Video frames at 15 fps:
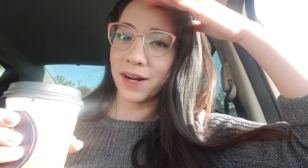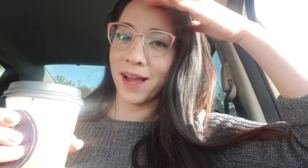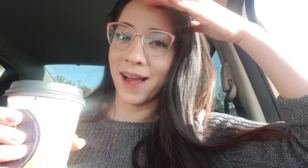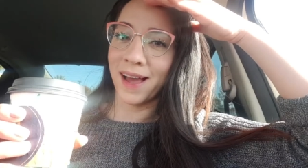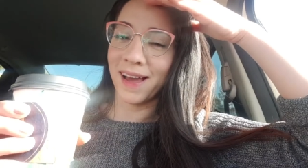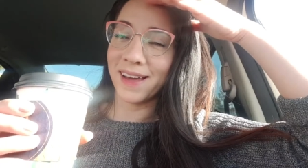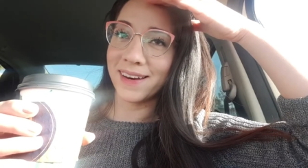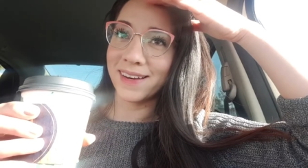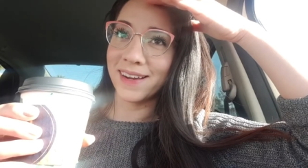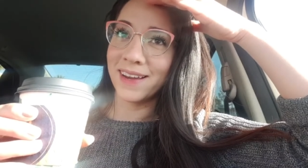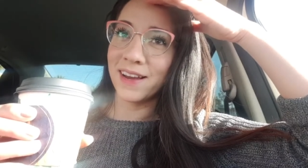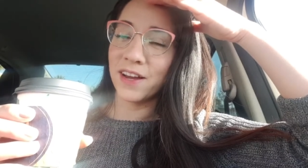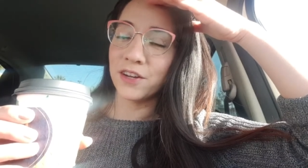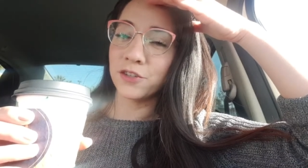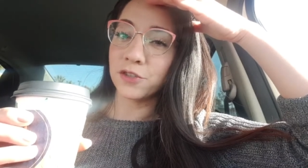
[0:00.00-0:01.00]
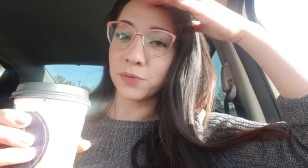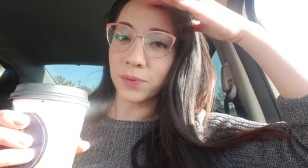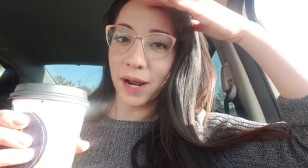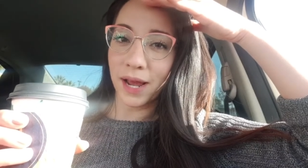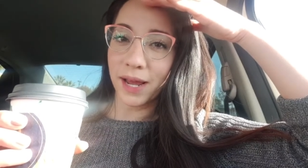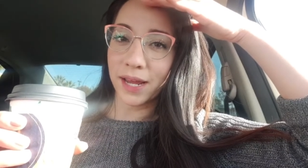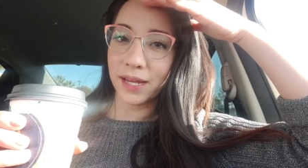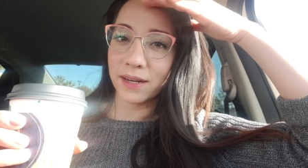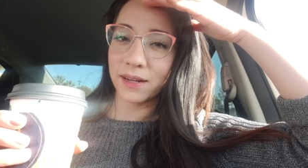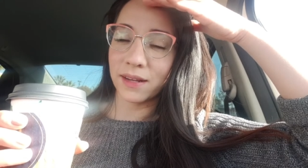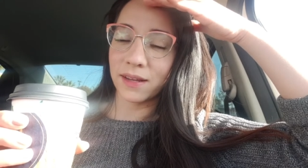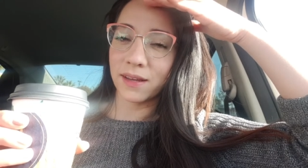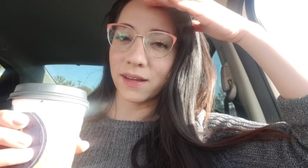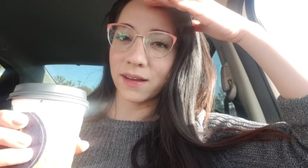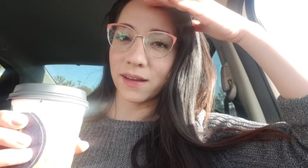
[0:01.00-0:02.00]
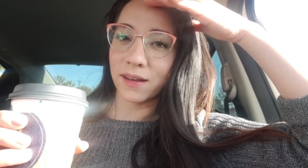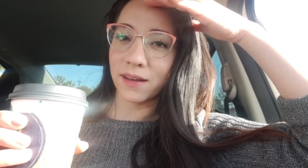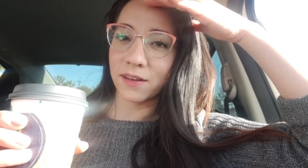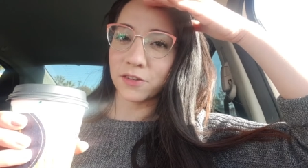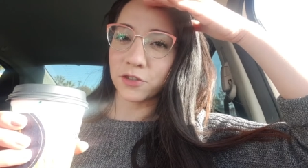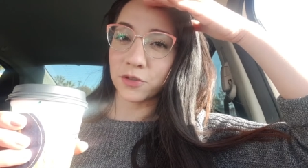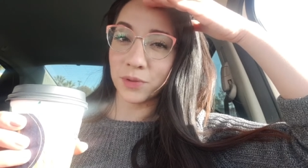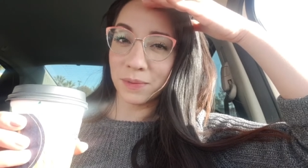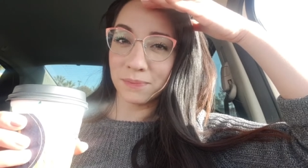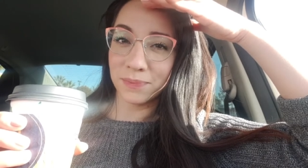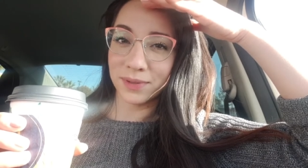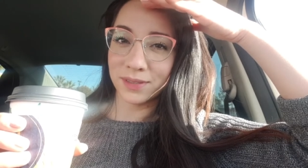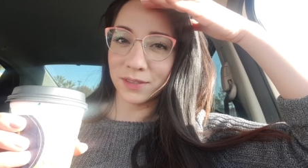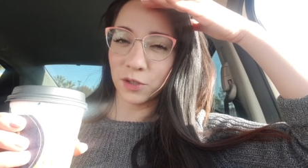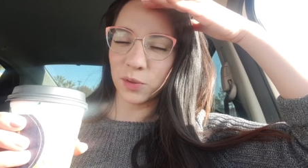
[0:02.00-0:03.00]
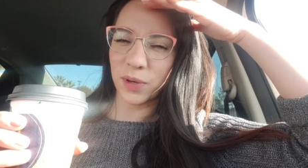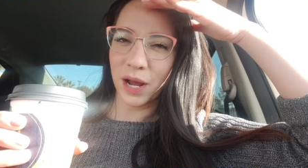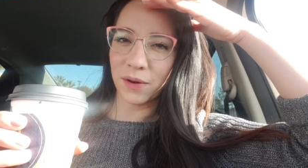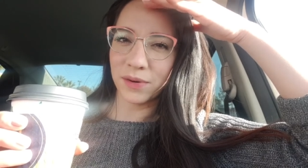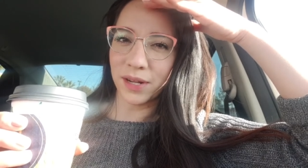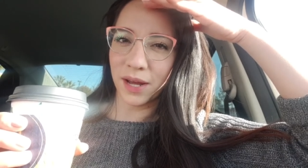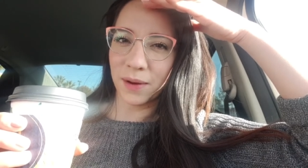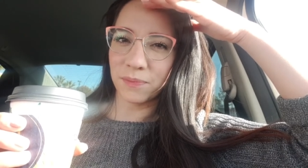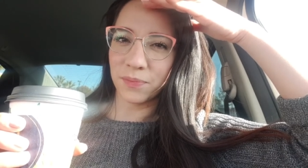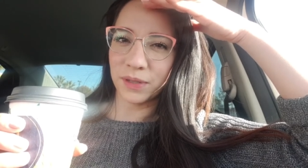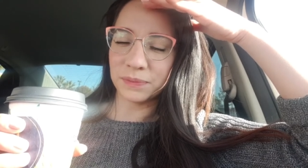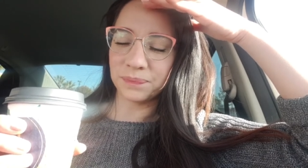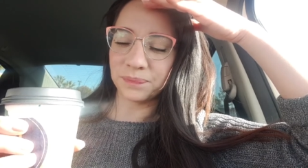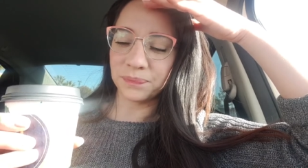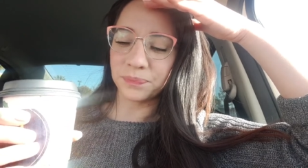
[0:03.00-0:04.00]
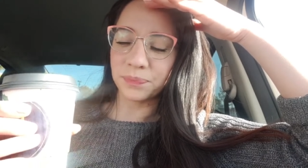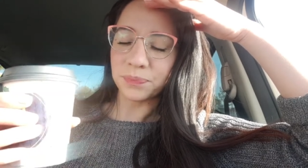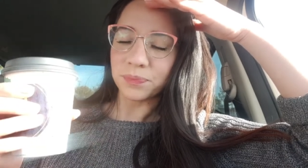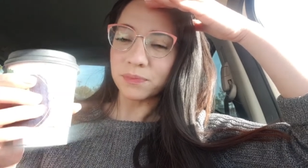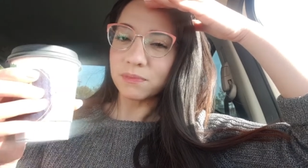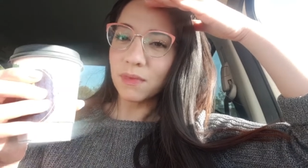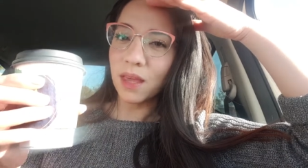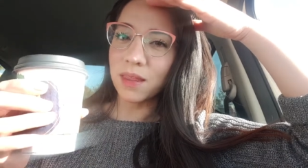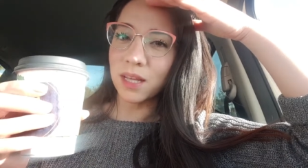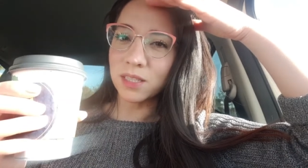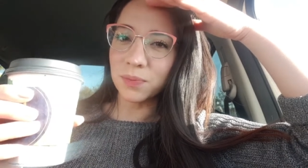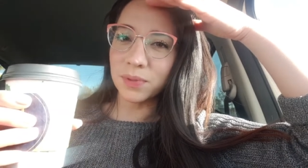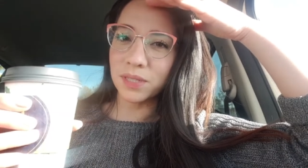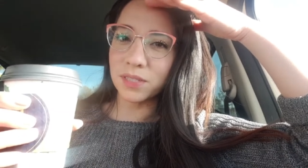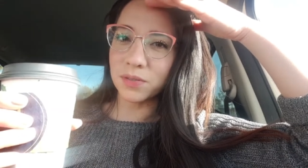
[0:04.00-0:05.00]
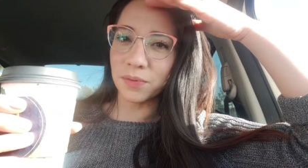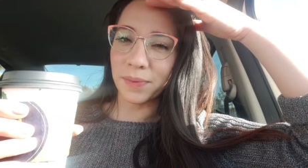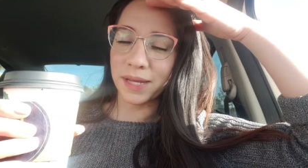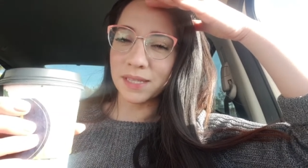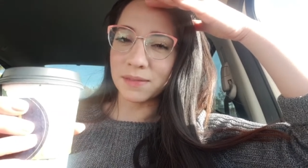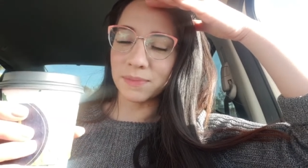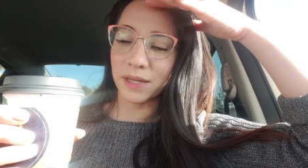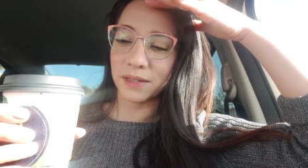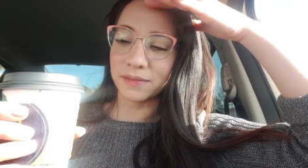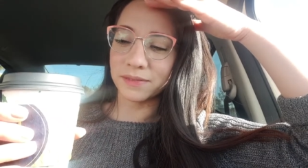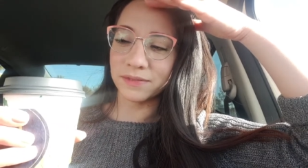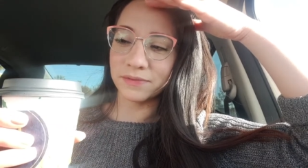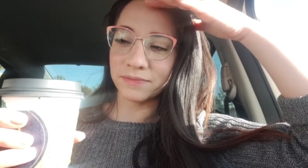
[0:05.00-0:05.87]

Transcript: had dried shrimp ground up? That's what this reminds me of.